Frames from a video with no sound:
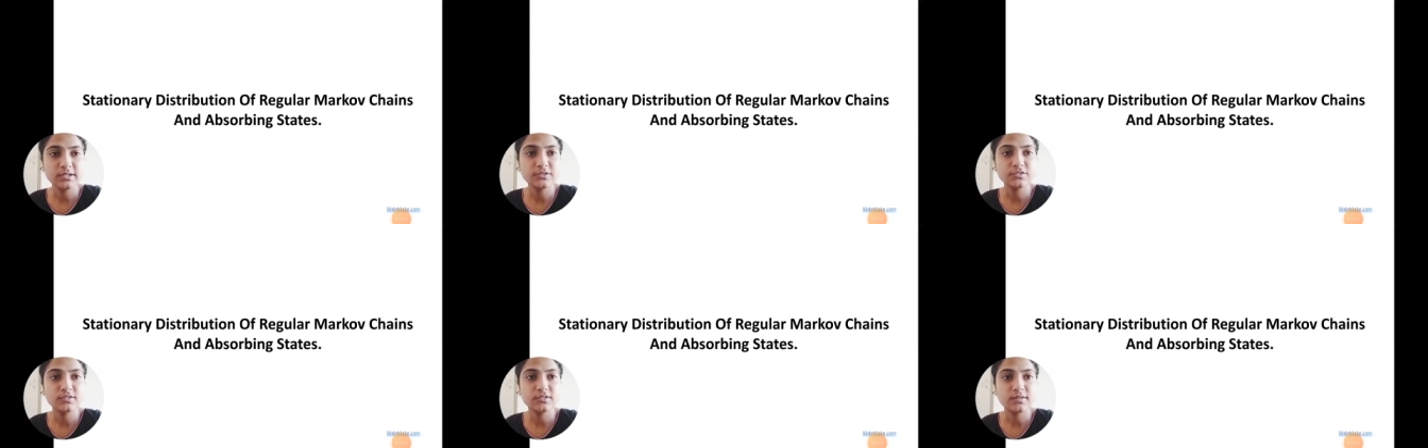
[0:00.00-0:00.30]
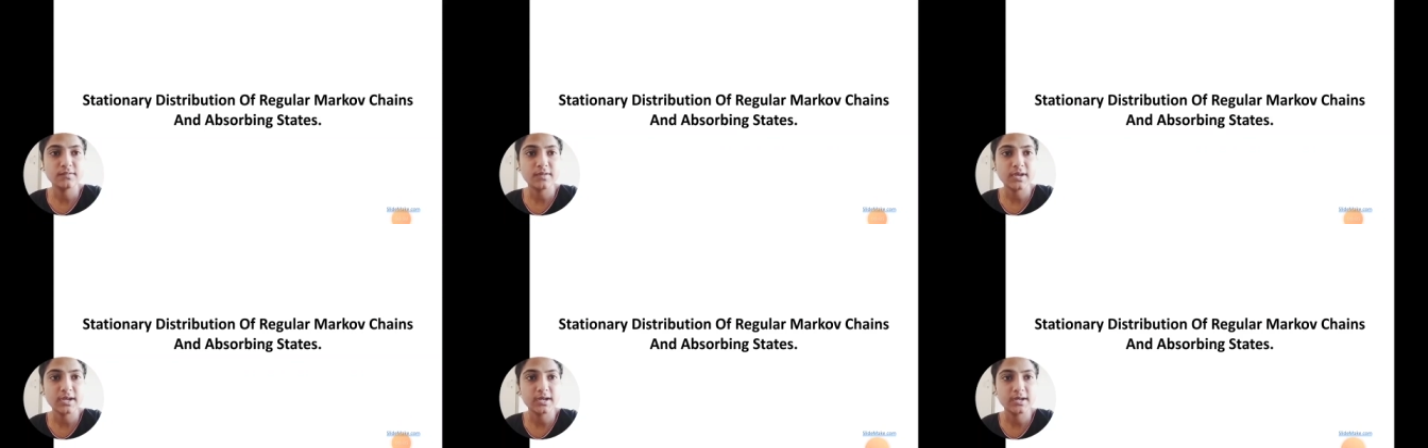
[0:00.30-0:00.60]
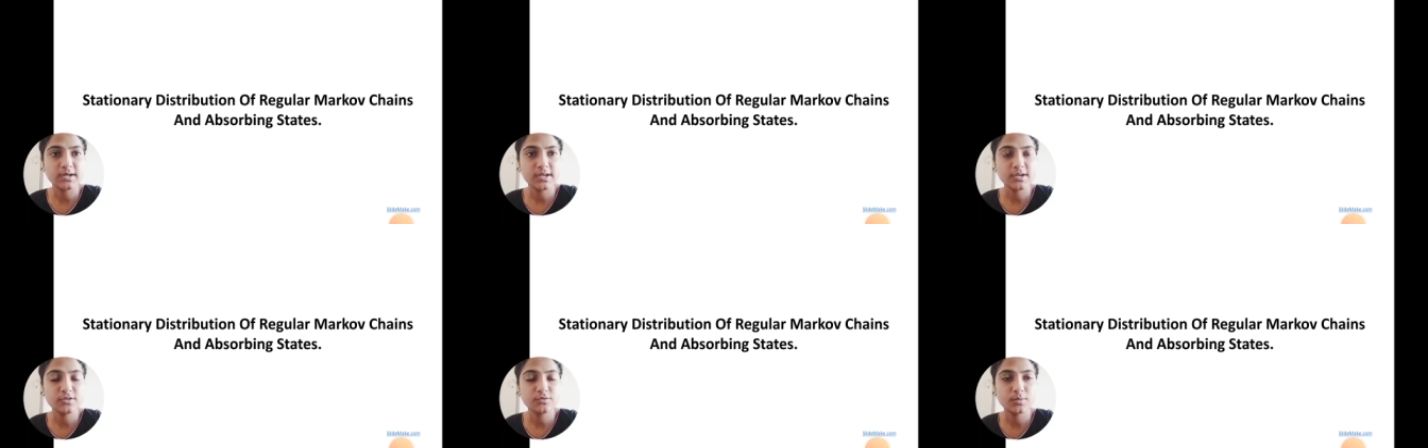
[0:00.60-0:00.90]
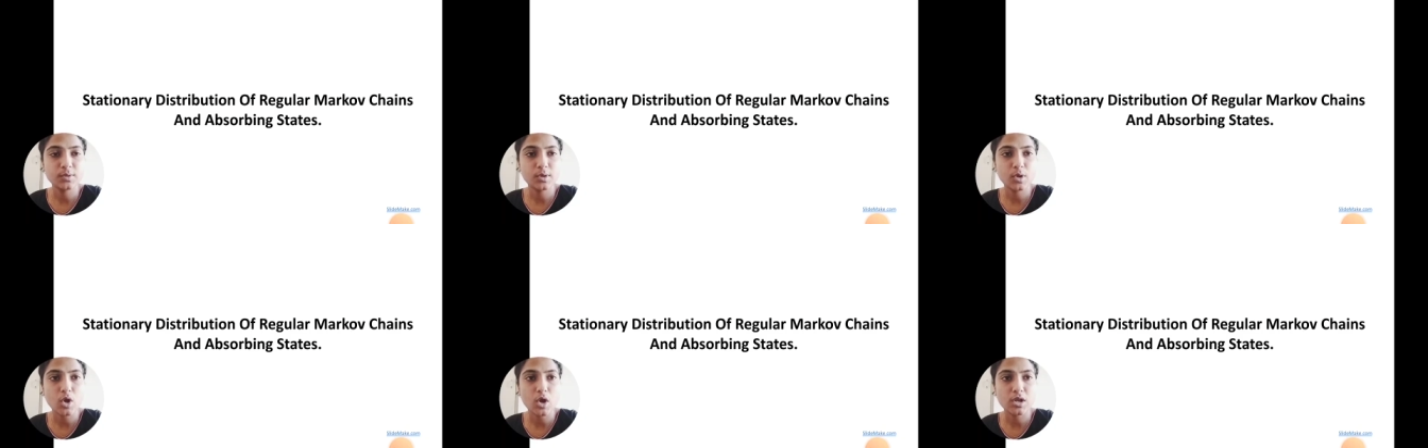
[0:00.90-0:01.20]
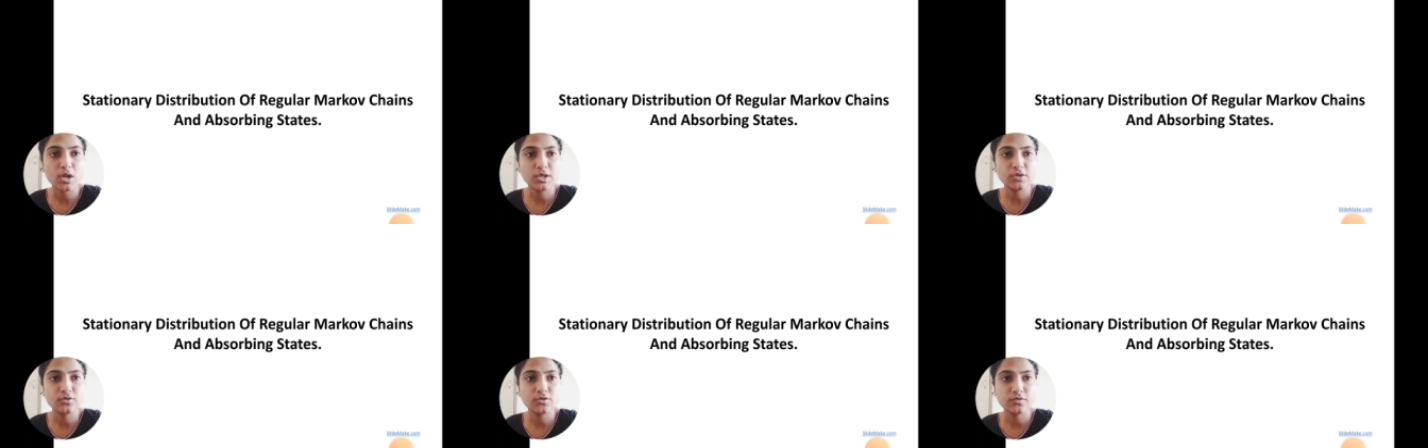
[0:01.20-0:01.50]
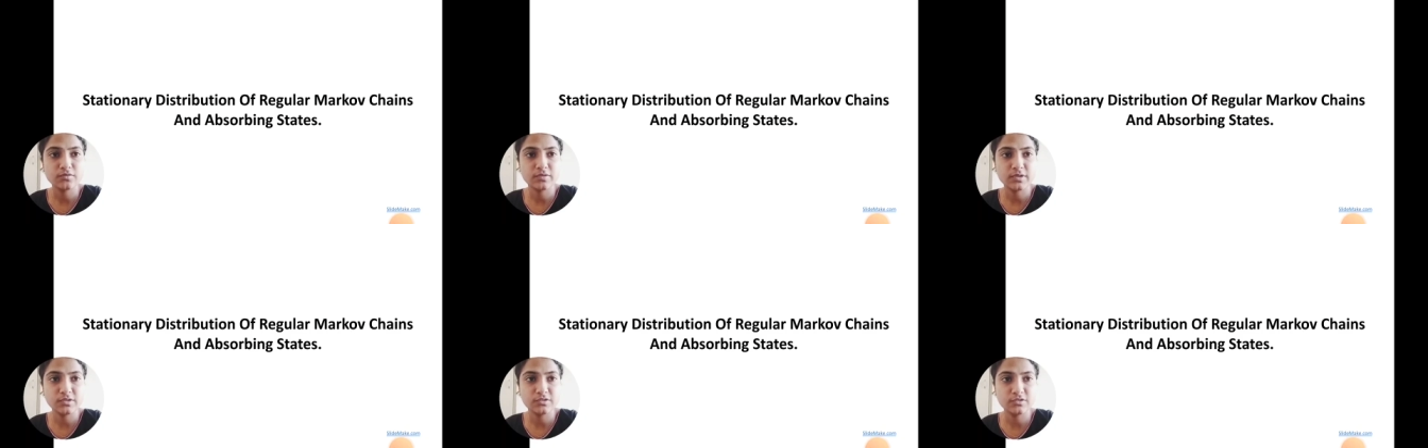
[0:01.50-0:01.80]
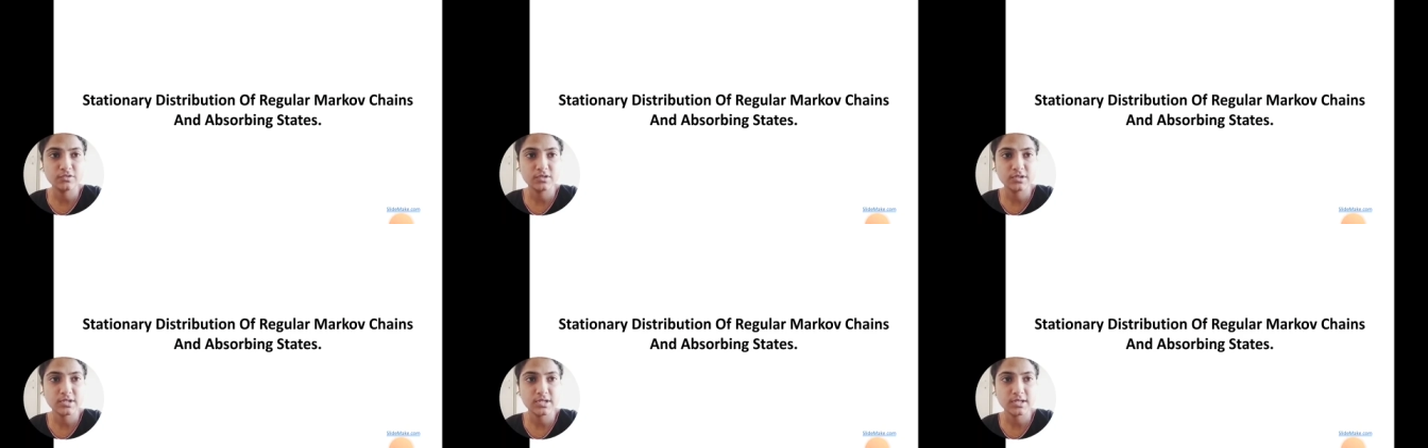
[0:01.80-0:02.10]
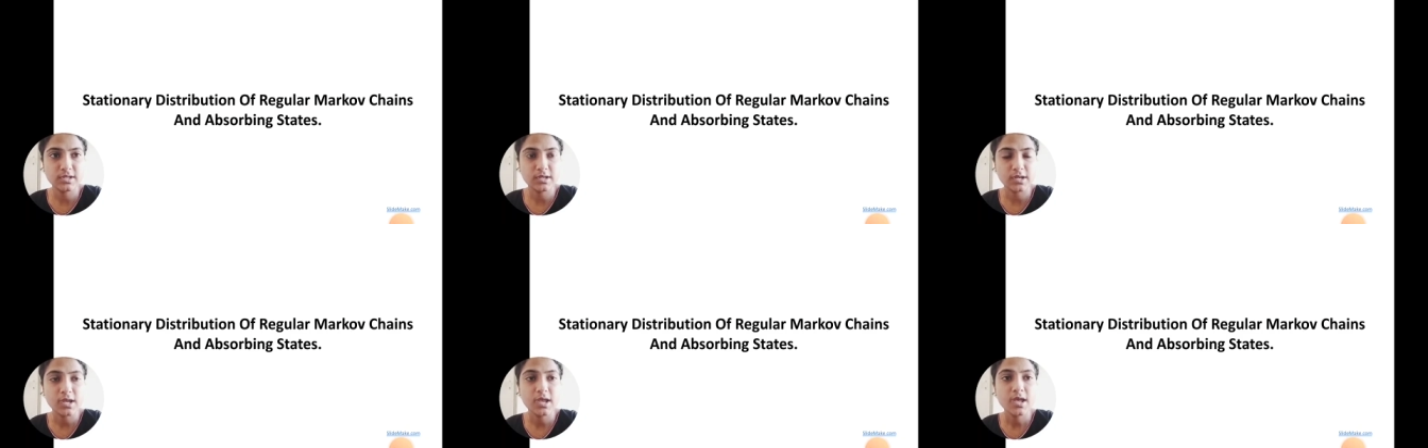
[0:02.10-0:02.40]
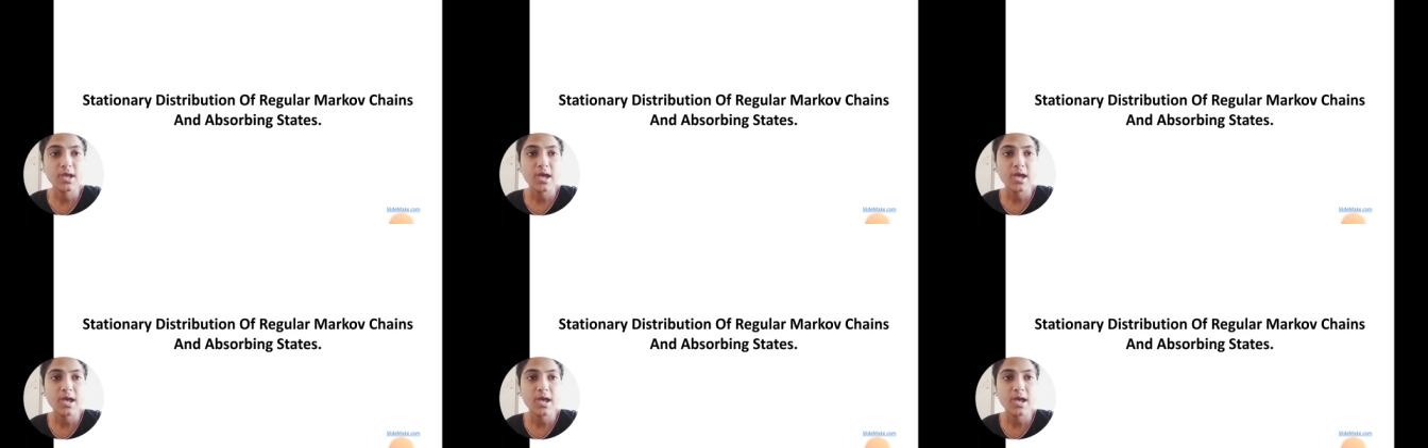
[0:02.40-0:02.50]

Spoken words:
in Sri Venkateshwara College of Engineering.